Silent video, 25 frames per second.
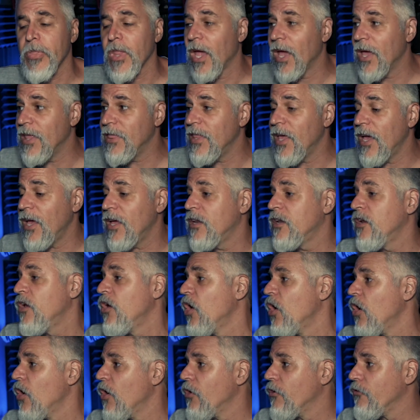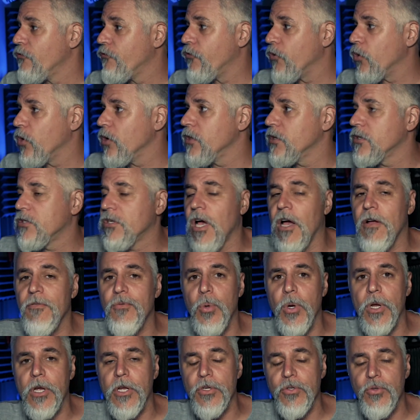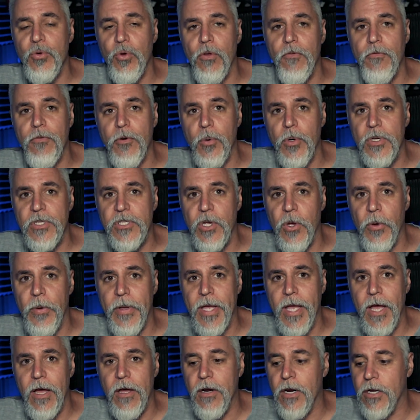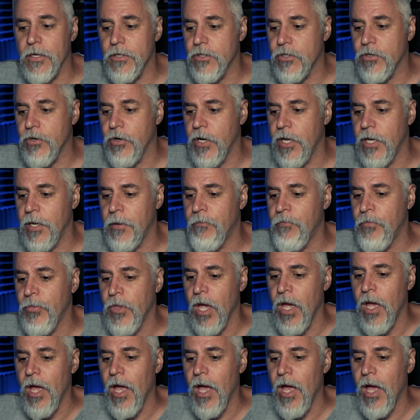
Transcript: And then for the software control for what's going out on stream,